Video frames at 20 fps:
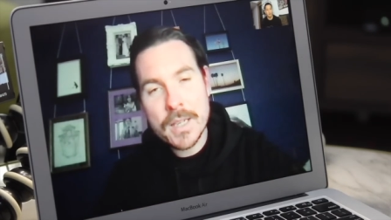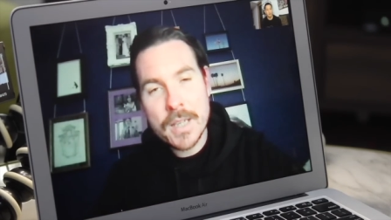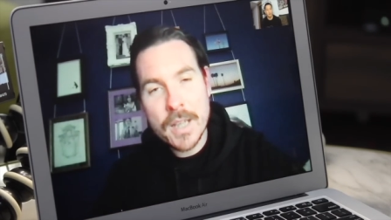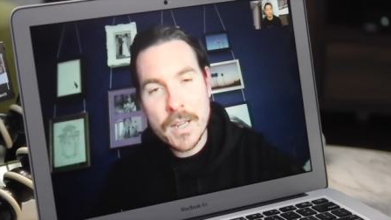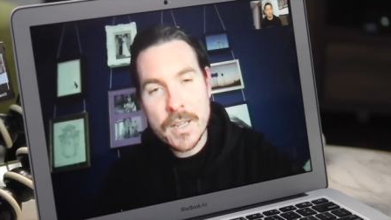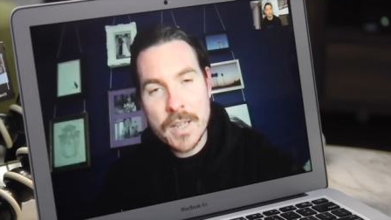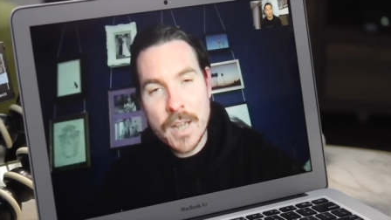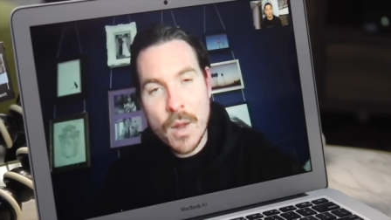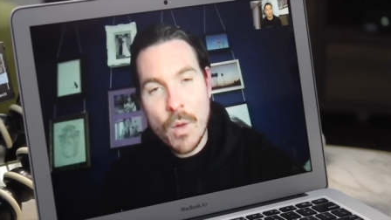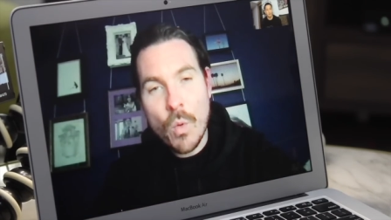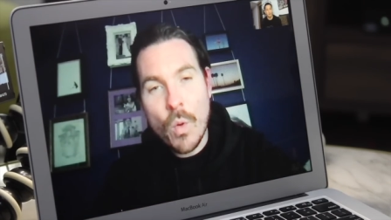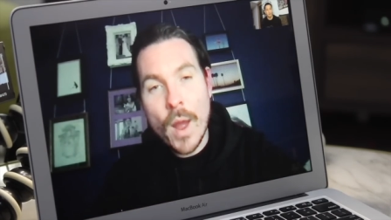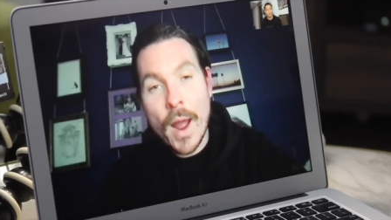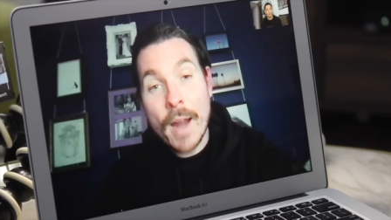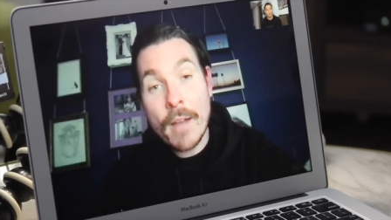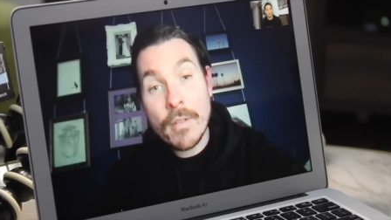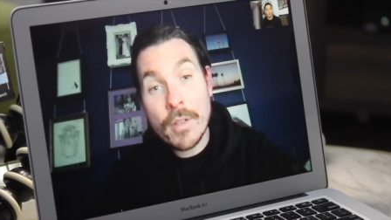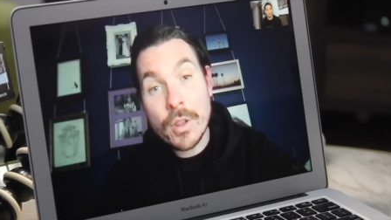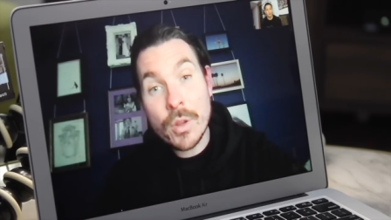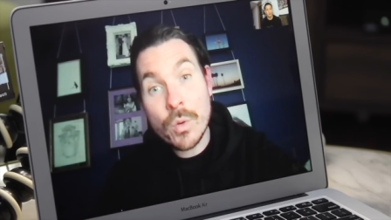sense? Like,
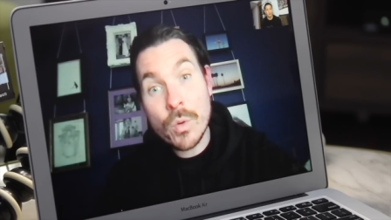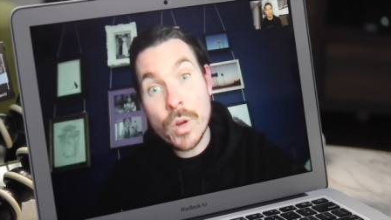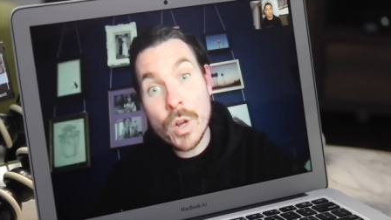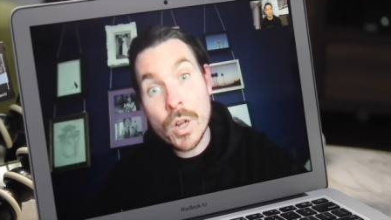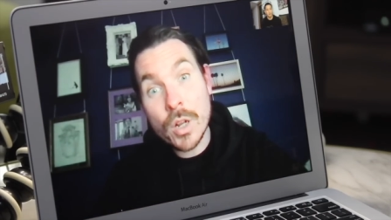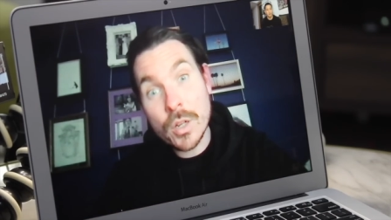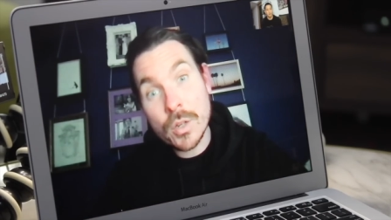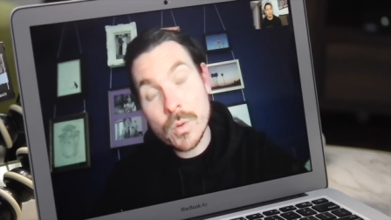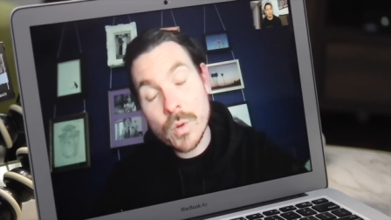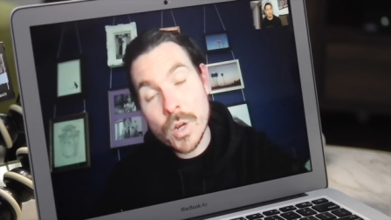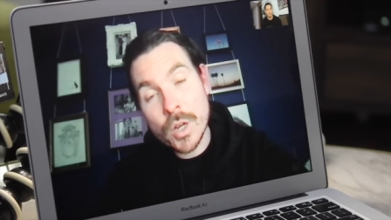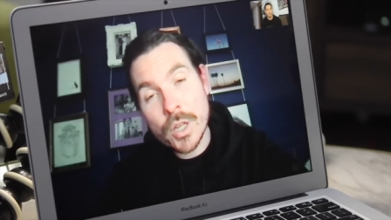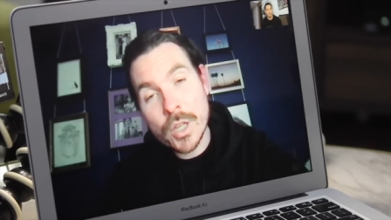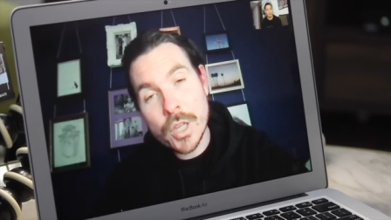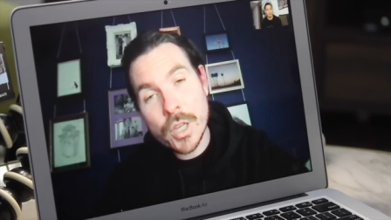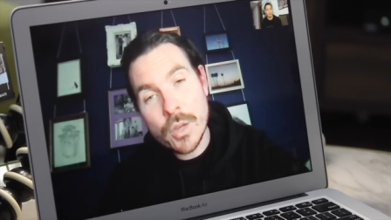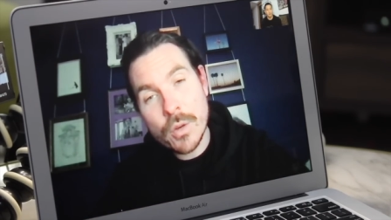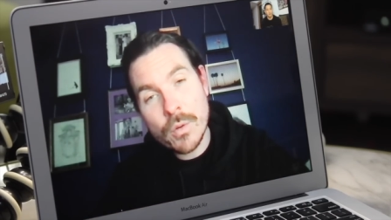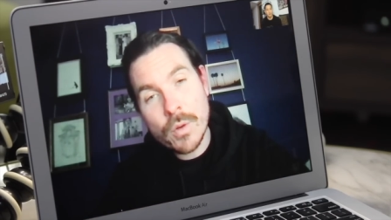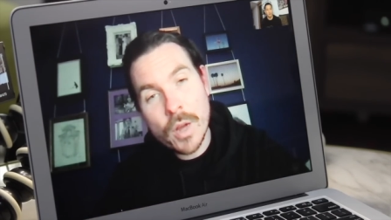where in the world were
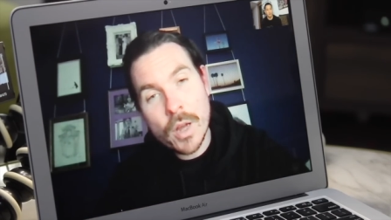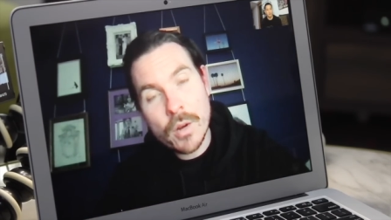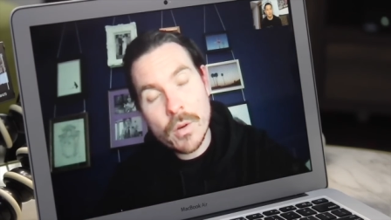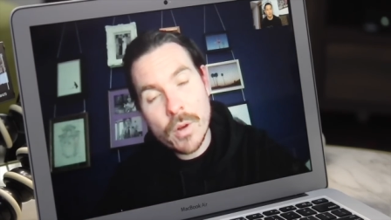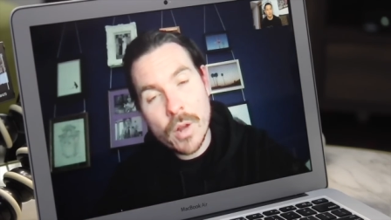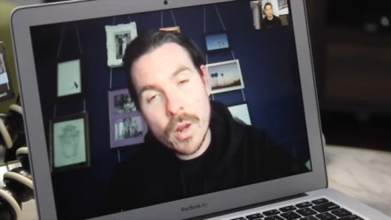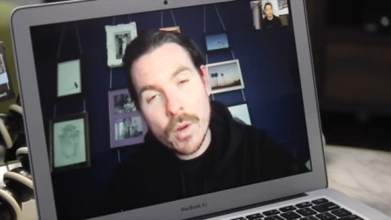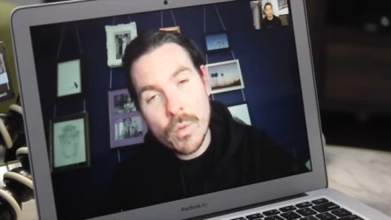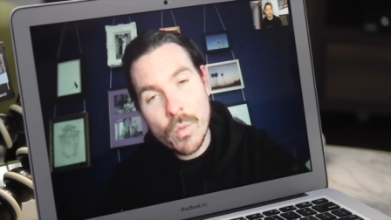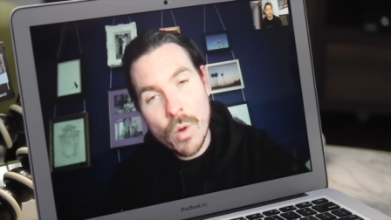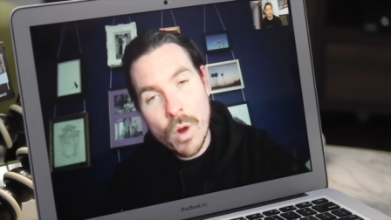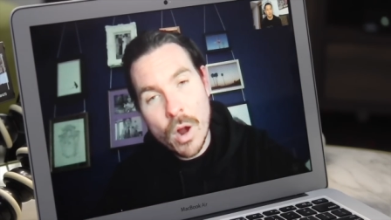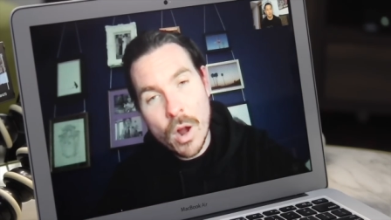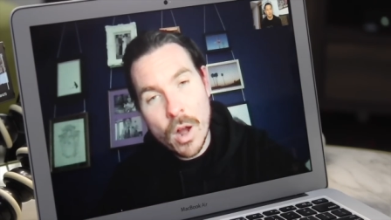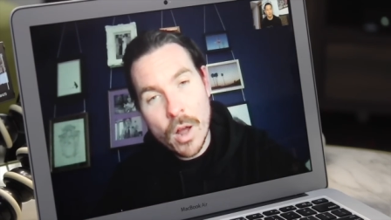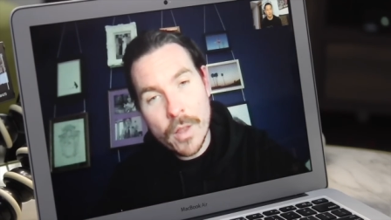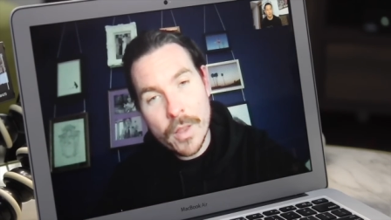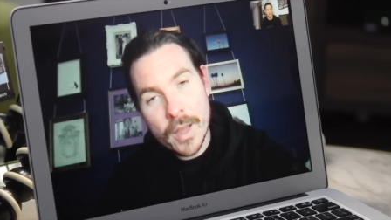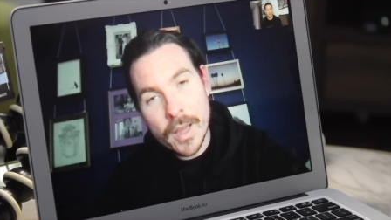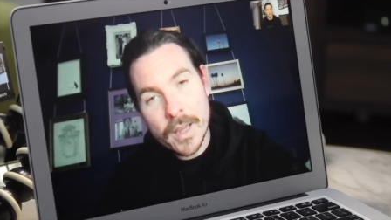you and, and what
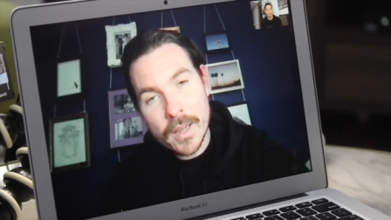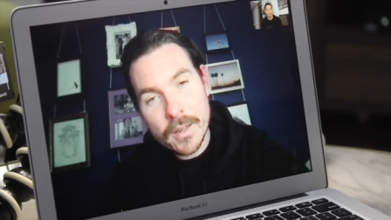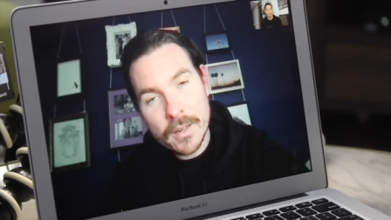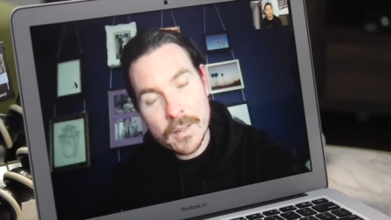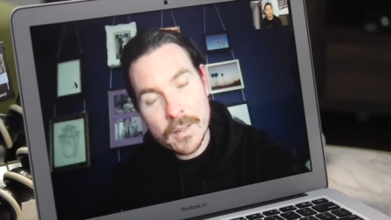are they?